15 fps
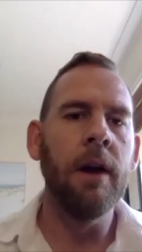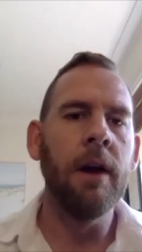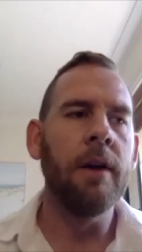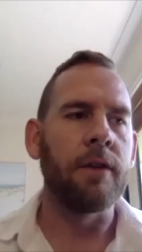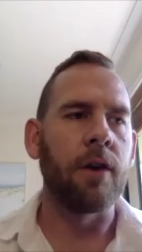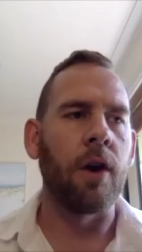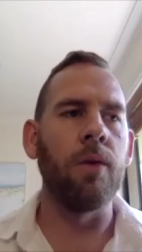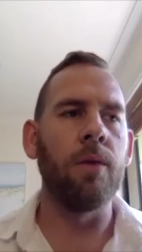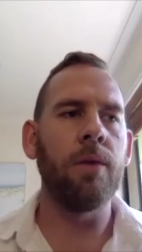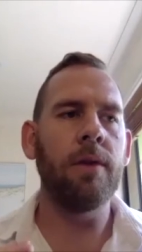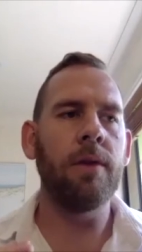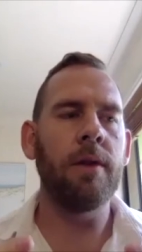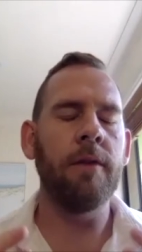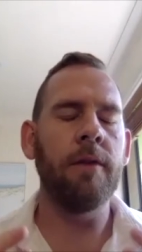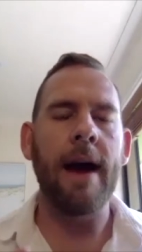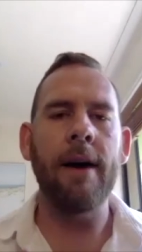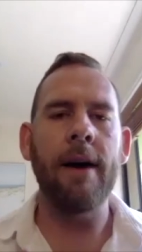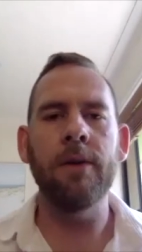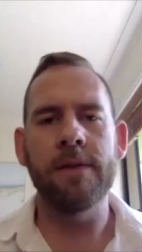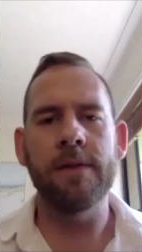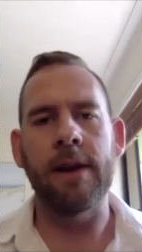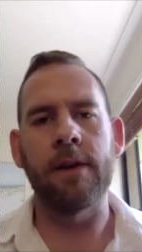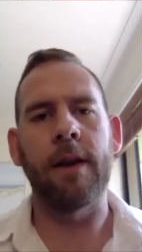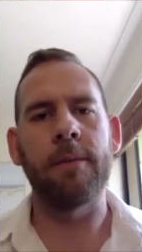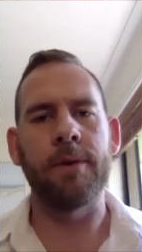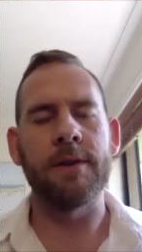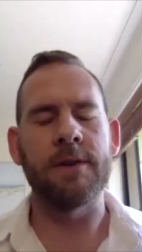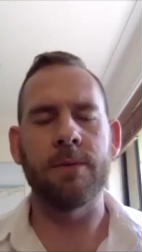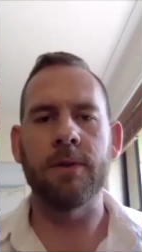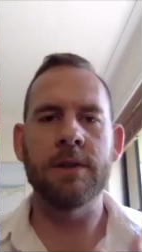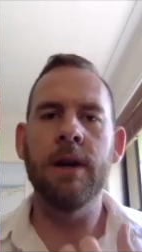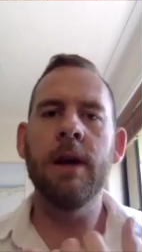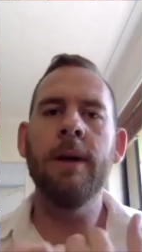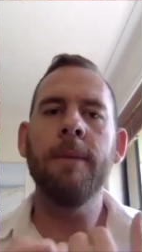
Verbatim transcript: So the value of the underlying principles,